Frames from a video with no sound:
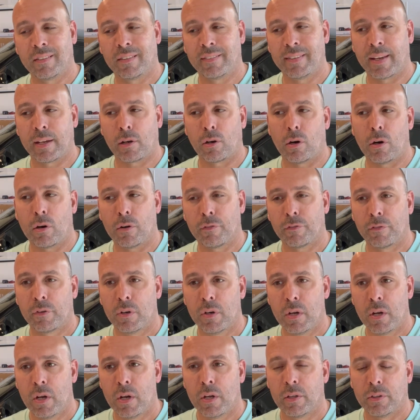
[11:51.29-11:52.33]
take off
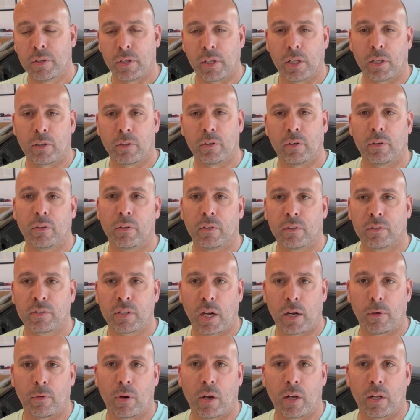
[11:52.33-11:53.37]
the inner
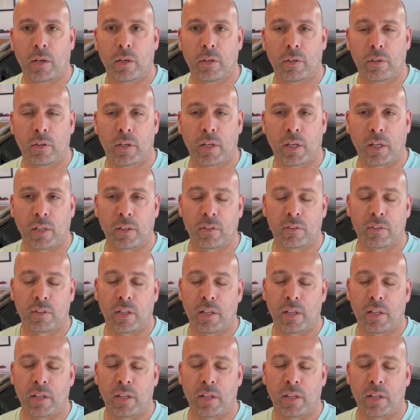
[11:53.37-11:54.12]
tie rod ends.